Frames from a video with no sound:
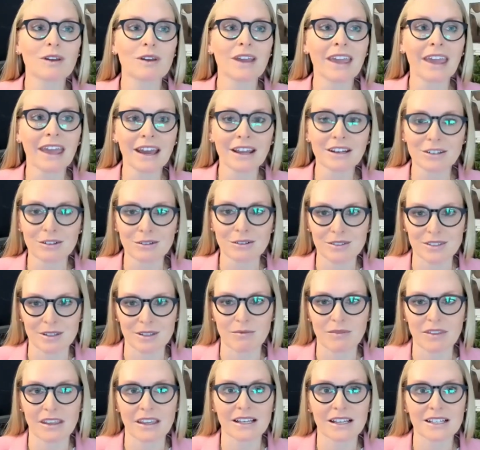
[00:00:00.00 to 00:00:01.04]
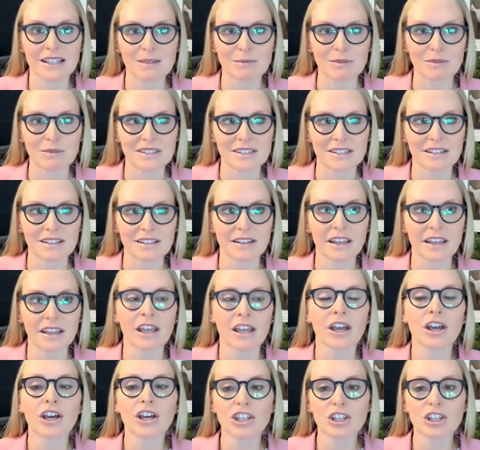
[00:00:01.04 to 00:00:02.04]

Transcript: can't do something explicitly,